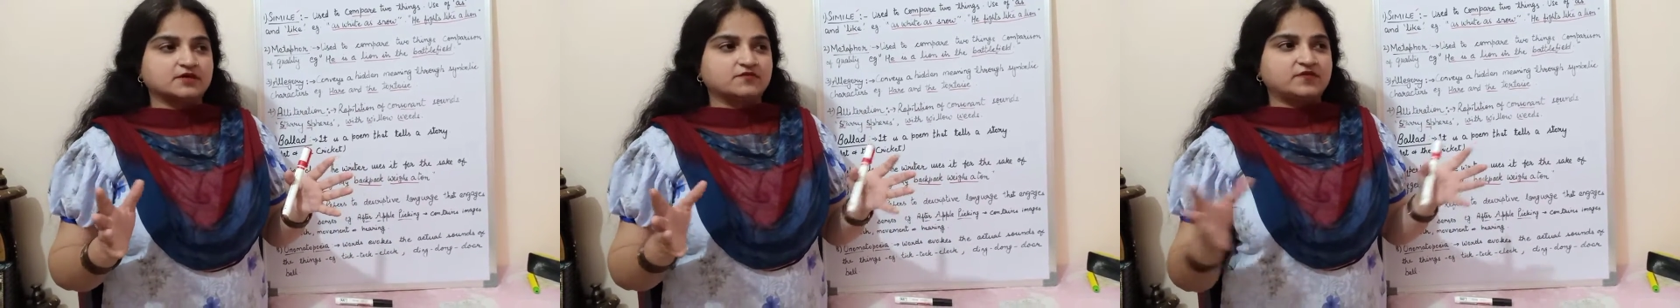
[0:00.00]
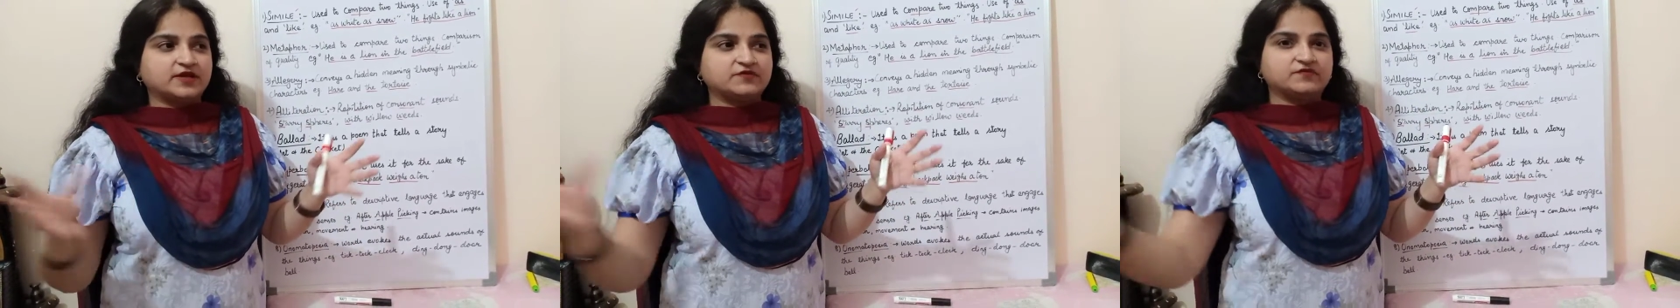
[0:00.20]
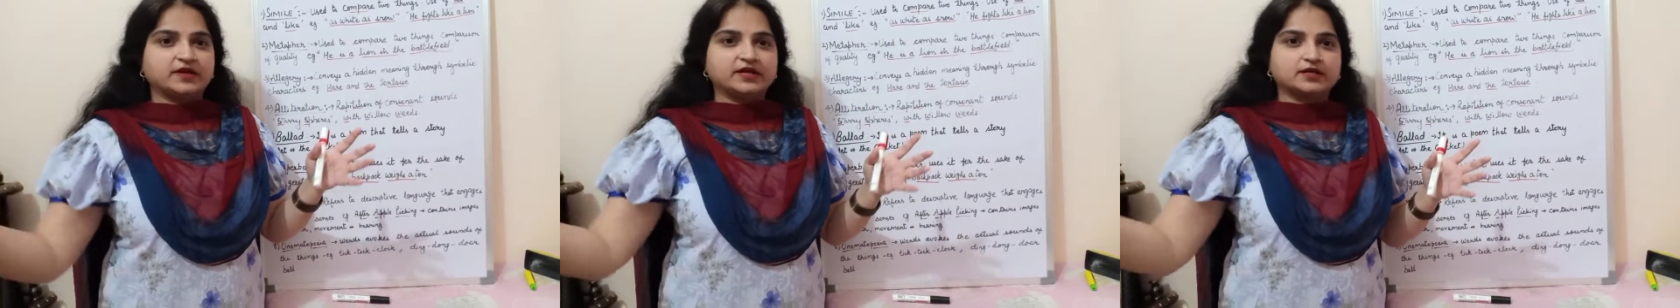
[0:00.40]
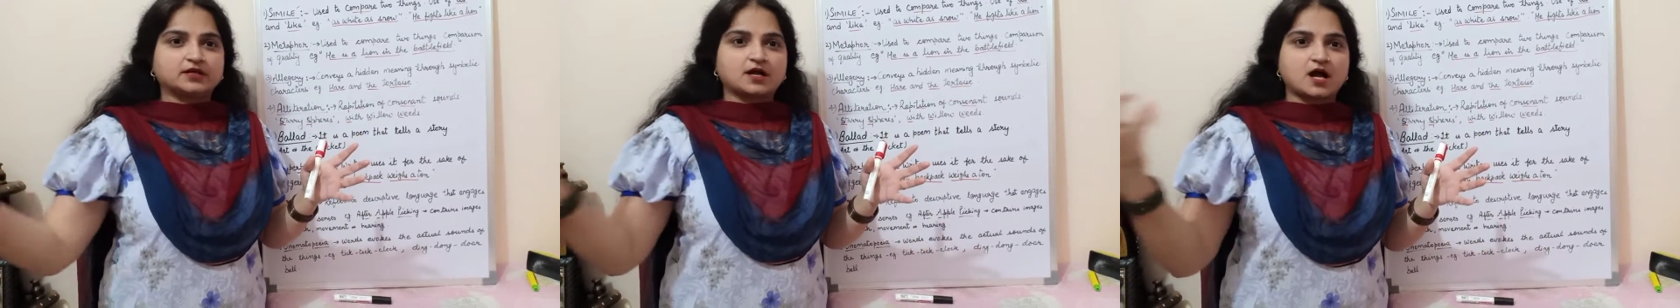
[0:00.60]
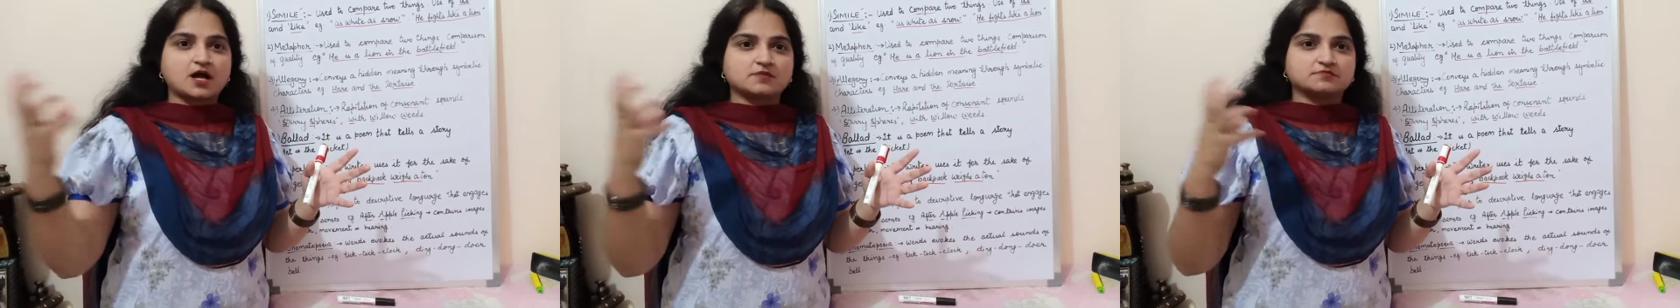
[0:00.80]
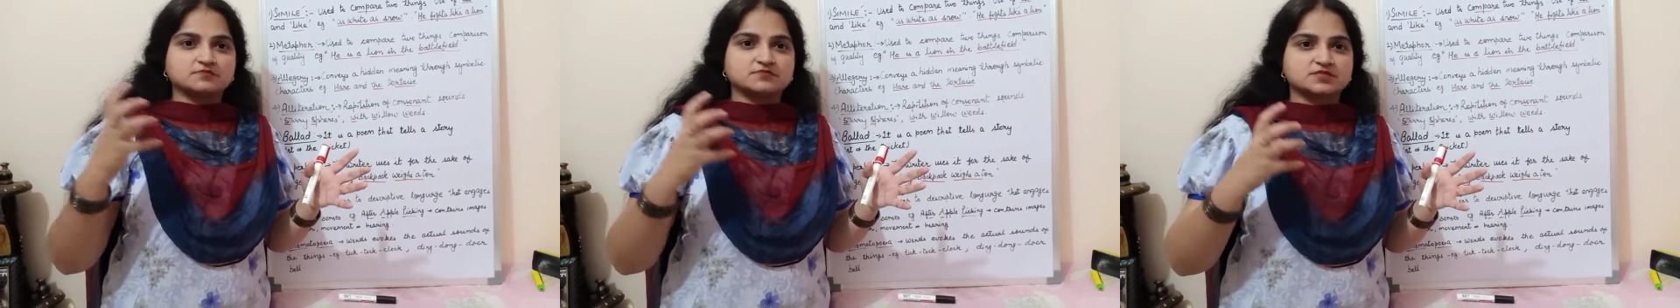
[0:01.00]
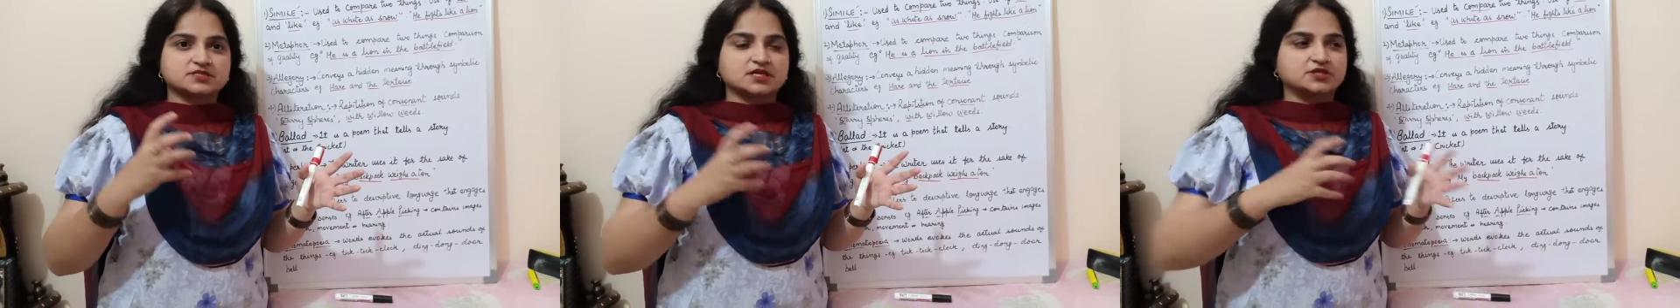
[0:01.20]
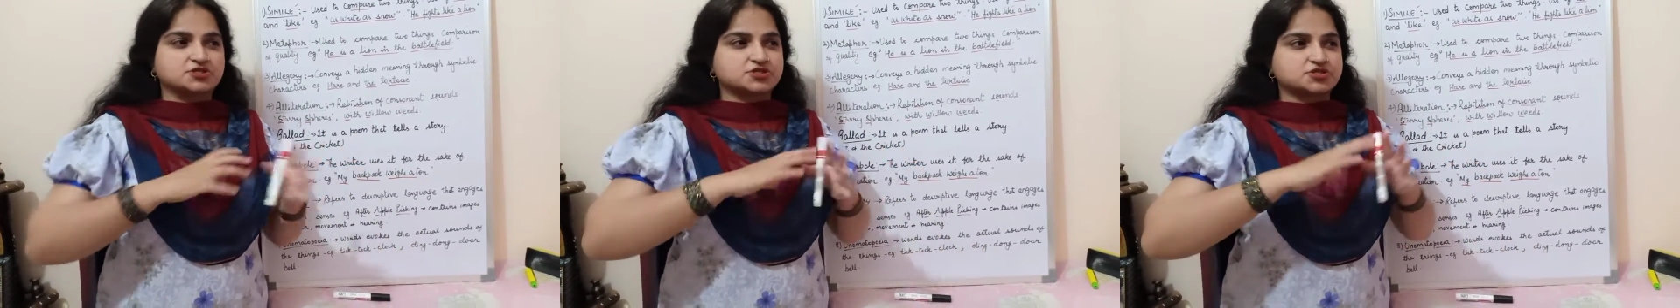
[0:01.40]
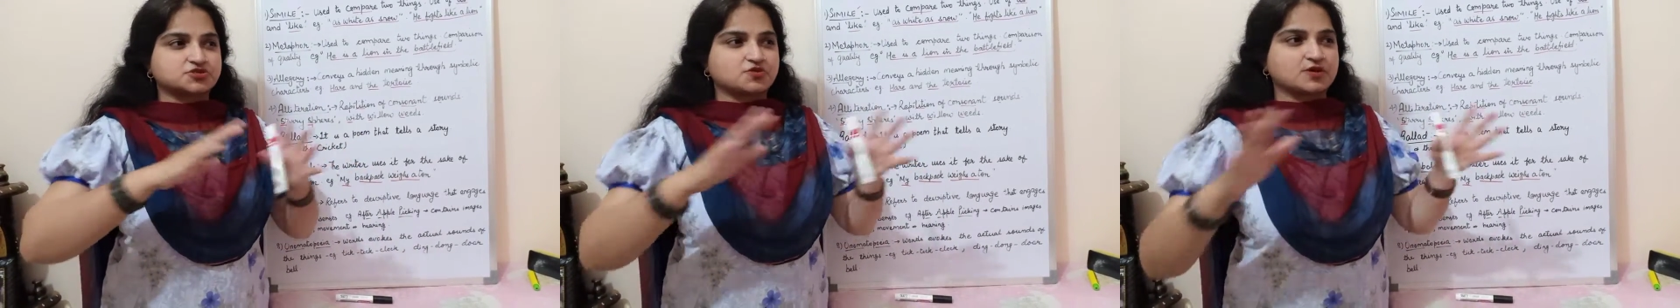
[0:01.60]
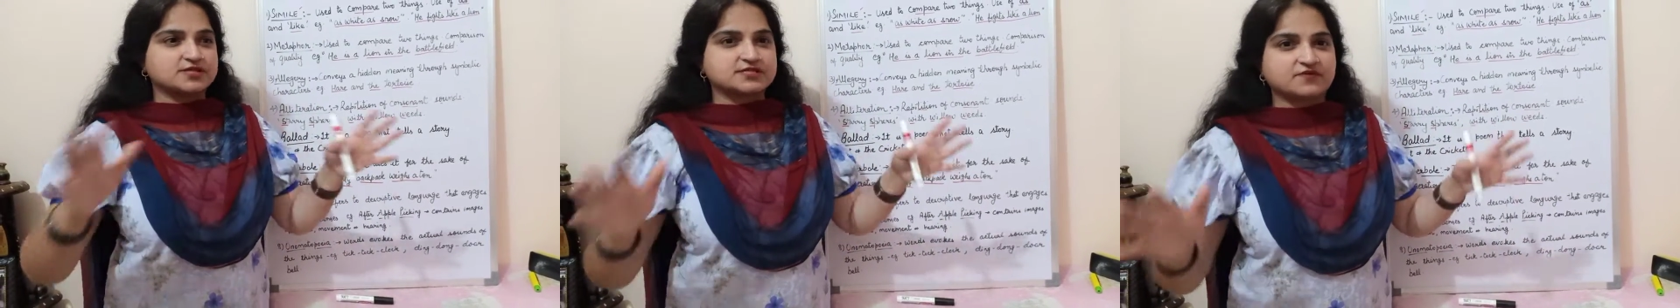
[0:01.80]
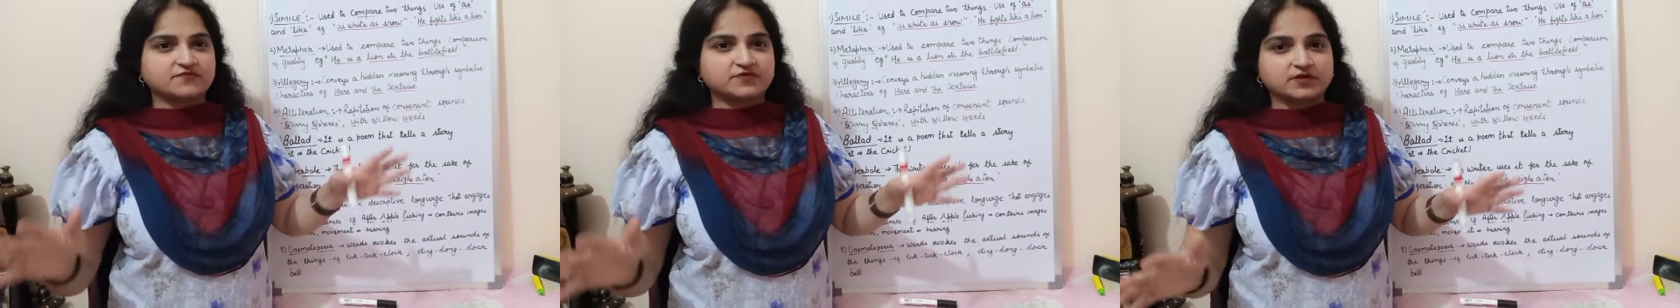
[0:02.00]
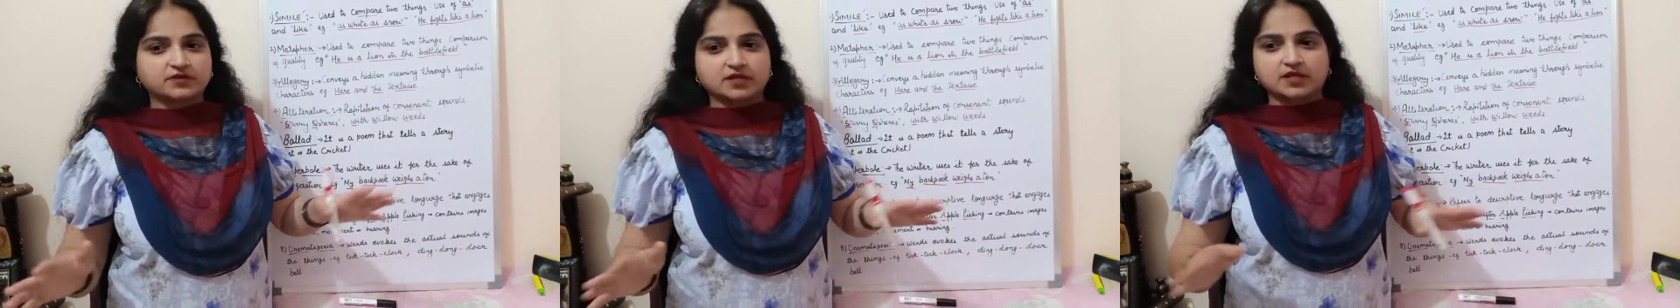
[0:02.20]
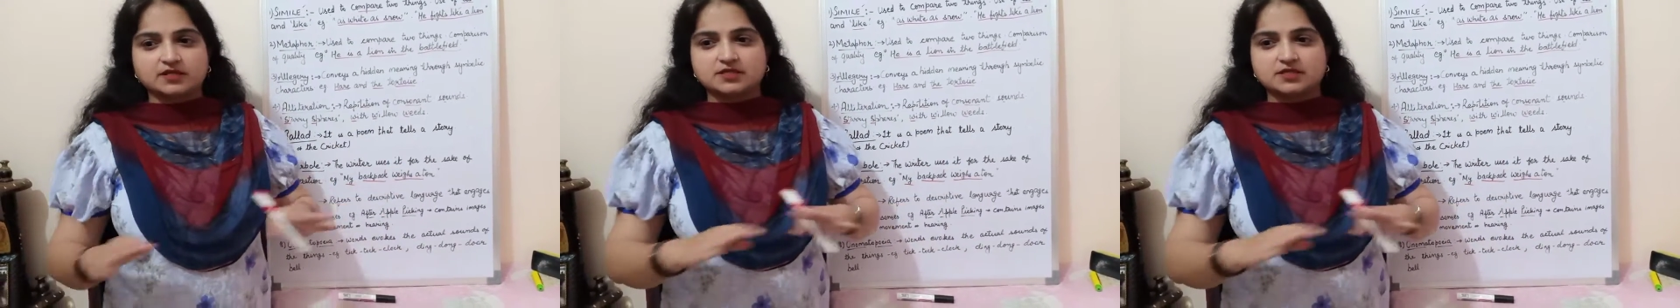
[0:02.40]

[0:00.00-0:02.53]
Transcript: When wind comes, it destroys everything,